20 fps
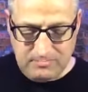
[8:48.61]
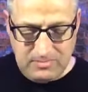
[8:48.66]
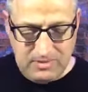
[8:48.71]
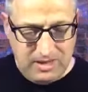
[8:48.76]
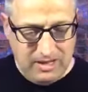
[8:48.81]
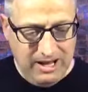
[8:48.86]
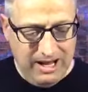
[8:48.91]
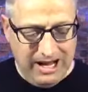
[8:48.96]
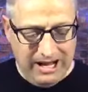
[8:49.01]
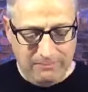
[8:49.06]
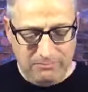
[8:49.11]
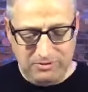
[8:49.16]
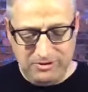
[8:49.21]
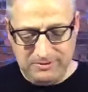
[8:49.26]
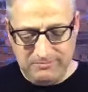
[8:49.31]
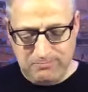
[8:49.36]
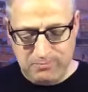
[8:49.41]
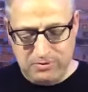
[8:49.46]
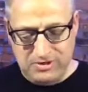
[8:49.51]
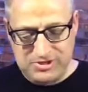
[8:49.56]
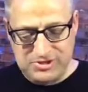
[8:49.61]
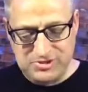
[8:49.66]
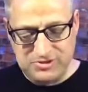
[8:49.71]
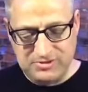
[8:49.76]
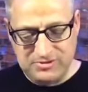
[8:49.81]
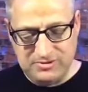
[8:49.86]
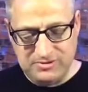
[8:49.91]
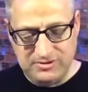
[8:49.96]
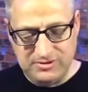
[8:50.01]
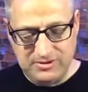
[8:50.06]
high blood
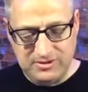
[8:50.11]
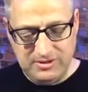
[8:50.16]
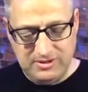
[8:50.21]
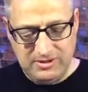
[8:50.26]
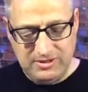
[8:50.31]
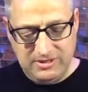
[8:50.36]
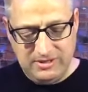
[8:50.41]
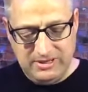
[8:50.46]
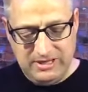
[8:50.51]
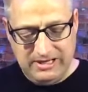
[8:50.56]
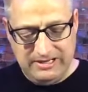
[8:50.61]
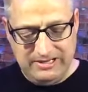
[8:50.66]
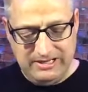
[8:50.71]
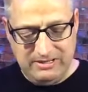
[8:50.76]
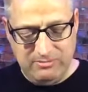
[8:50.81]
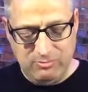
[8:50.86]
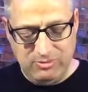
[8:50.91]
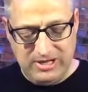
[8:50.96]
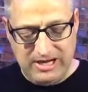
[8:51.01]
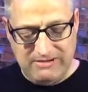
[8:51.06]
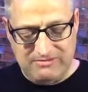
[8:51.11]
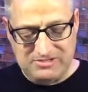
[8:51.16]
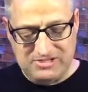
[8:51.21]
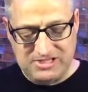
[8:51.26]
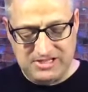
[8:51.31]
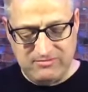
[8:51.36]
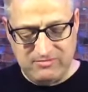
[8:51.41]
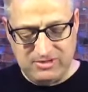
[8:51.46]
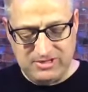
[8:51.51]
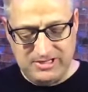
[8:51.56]
pressure, and then we have
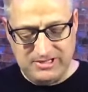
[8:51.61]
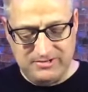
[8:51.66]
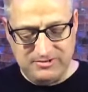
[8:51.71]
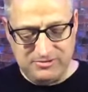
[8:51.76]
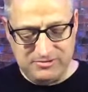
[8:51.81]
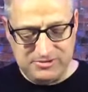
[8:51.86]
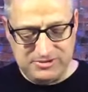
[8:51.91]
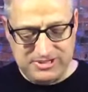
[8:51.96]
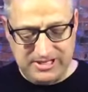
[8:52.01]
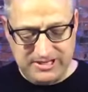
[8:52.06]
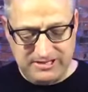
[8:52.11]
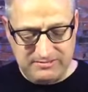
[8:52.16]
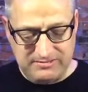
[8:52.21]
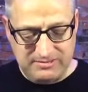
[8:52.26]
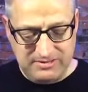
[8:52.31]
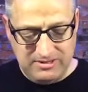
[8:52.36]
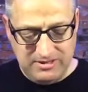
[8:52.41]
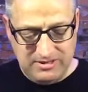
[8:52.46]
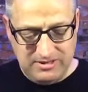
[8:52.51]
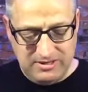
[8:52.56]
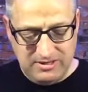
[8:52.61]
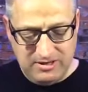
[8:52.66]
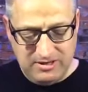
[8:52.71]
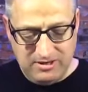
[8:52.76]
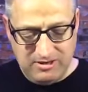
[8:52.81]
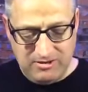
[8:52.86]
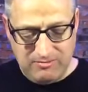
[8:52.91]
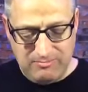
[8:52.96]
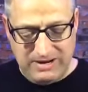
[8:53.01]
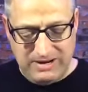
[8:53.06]
several others that
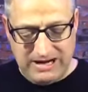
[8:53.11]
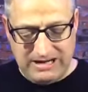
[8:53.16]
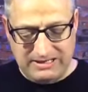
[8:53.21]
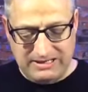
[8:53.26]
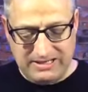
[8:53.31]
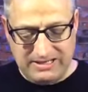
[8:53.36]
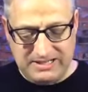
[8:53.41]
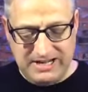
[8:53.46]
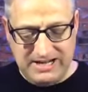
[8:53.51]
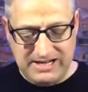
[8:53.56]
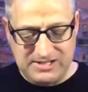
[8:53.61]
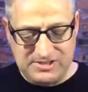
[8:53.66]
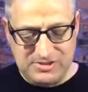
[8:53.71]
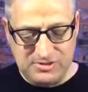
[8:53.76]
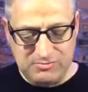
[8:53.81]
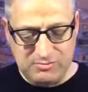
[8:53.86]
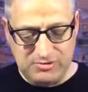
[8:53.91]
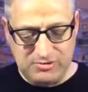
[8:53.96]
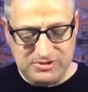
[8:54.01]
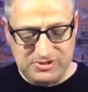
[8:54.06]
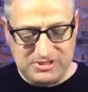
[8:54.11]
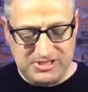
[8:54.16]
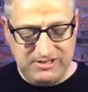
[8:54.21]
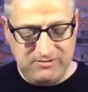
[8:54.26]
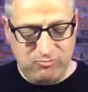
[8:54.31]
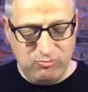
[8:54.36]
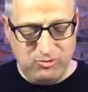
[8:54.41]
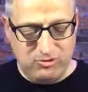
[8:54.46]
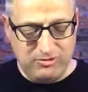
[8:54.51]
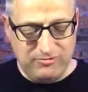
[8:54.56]
are battling cancer. Brother
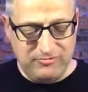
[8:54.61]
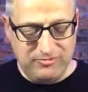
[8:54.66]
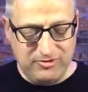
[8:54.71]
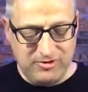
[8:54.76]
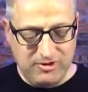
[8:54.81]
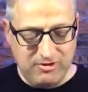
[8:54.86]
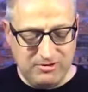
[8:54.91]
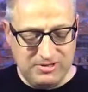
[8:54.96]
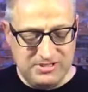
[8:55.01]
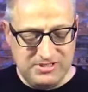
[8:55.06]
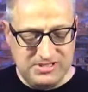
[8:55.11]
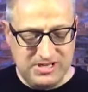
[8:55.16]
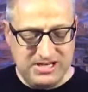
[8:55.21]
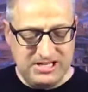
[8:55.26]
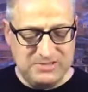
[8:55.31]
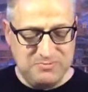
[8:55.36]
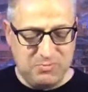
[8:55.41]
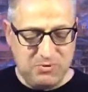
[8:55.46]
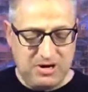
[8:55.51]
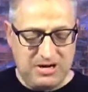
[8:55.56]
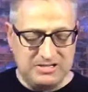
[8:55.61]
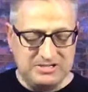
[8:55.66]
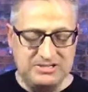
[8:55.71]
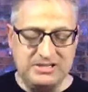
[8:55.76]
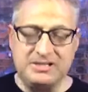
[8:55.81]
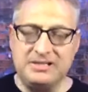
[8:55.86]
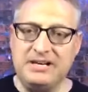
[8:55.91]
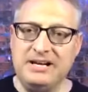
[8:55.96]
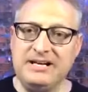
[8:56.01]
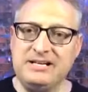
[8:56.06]
Steve Williford, early stage
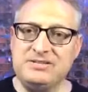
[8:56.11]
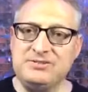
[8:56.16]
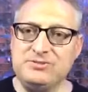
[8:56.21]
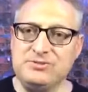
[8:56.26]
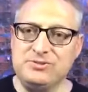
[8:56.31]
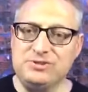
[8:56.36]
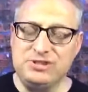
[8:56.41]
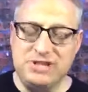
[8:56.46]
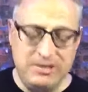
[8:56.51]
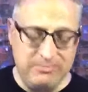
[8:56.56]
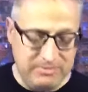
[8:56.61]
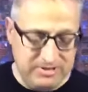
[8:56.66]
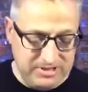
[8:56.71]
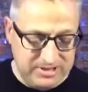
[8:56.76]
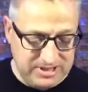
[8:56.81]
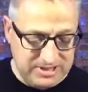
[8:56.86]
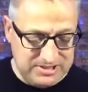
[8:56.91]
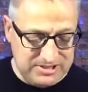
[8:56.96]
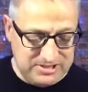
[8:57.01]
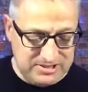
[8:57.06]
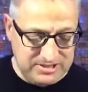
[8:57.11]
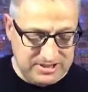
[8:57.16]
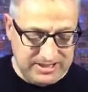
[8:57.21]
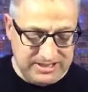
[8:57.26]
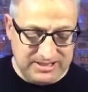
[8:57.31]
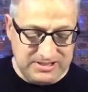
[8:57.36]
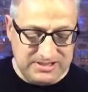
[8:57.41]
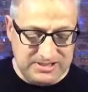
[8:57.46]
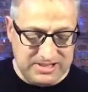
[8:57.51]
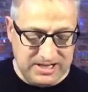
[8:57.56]
prostate cancer, Jamie Dixon,
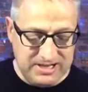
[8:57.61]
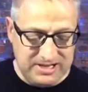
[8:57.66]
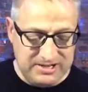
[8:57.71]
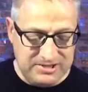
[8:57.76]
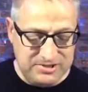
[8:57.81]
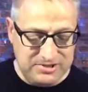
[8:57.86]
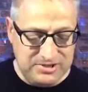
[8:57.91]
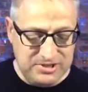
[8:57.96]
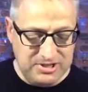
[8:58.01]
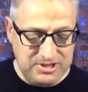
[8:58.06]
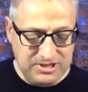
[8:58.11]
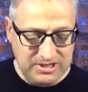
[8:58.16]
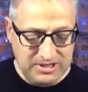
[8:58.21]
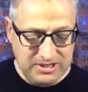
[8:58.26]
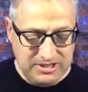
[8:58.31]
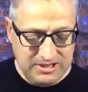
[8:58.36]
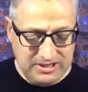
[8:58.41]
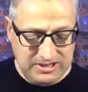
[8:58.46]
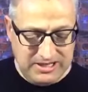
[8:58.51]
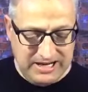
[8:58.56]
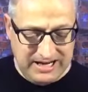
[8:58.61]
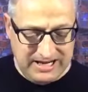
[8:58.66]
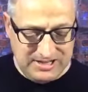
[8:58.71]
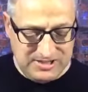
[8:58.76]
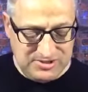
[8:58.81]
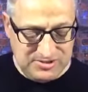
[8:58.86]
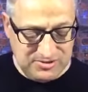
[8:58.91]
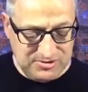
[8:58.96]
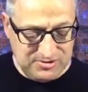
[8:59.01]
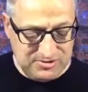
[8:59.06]
end stage
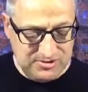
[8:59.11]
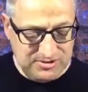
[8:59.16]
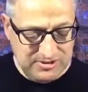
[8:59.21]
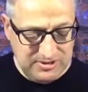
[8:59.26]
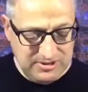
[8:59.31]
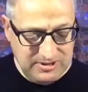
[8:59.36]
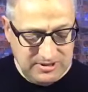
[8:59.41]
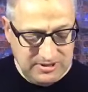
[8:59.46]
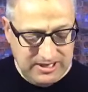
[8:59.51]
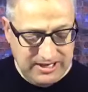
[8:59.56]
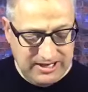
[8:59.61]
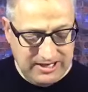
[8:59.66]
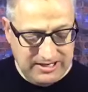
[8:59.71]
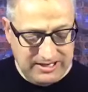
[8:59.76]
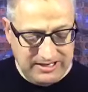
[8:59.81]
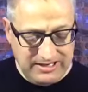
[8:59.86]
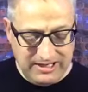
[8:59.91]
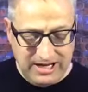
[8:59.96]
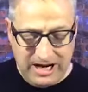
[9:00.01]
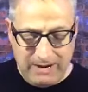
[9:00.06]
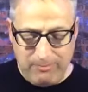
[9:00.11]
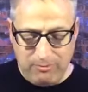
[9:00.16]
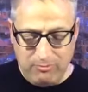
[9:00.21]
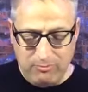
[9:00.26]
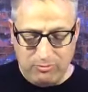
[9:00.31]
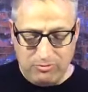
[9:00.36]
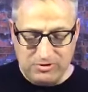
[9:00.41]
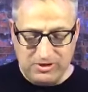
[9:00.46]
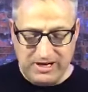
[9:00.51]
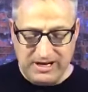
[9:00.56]
cancer and
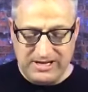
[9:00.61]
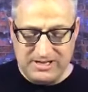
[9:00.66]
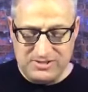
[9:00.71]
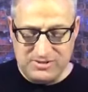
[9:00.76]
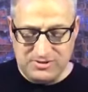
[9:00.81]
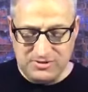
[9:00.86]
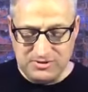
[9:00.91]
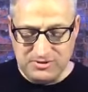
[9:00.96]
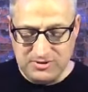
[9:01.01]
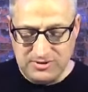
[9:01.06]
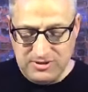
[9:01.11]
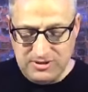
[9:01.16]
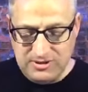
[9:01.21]
inoperable cancer,